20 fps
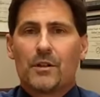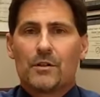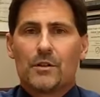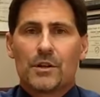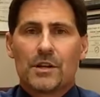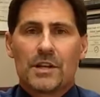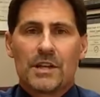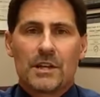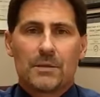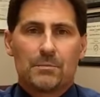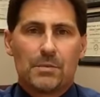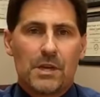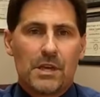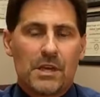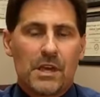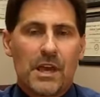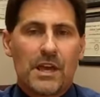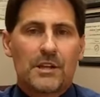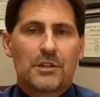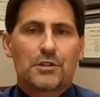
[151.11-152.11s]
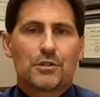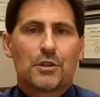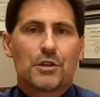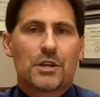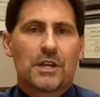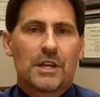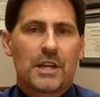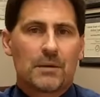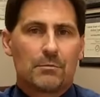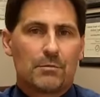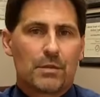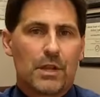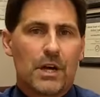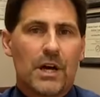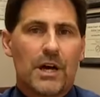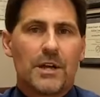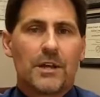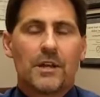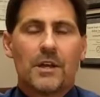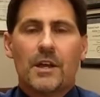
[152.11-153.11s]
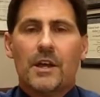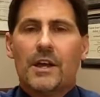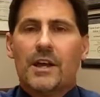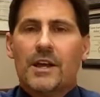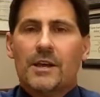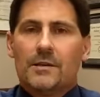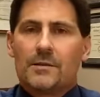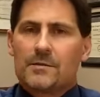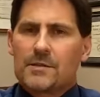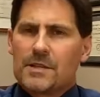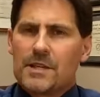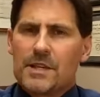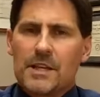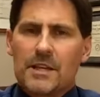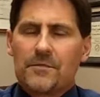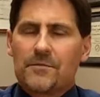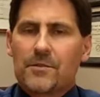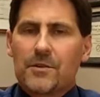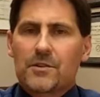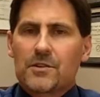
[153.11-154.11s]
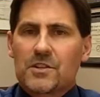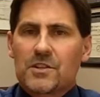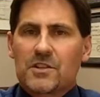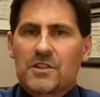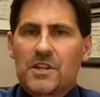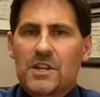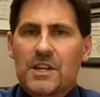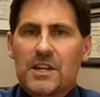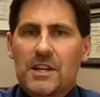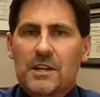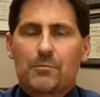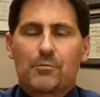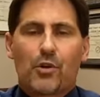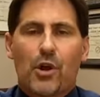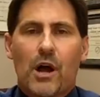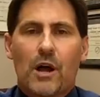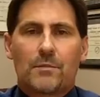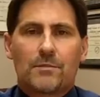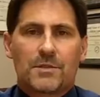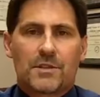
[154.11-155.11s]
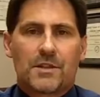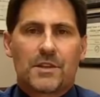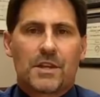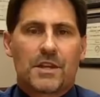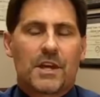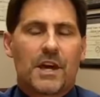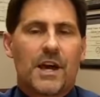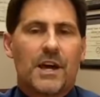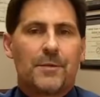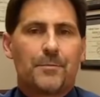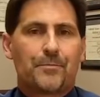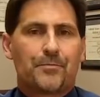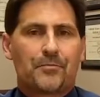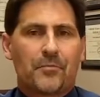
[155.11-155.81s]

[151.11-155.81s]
Looking at pH, looking at blood, seeing if there's acidity problems in the gut.